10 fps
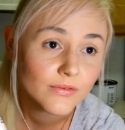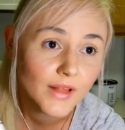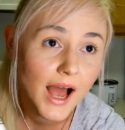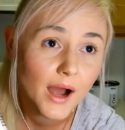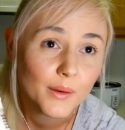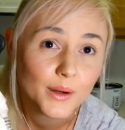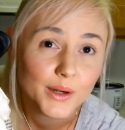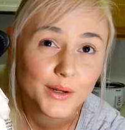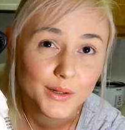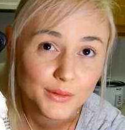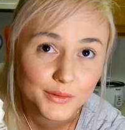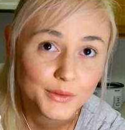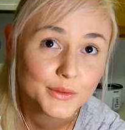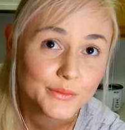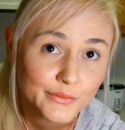flour or
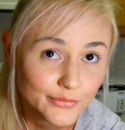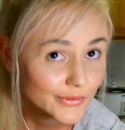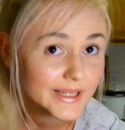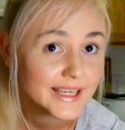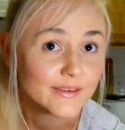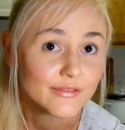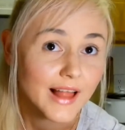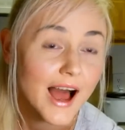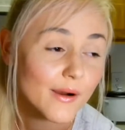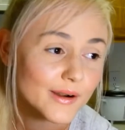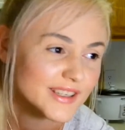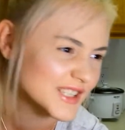gluten-free flour.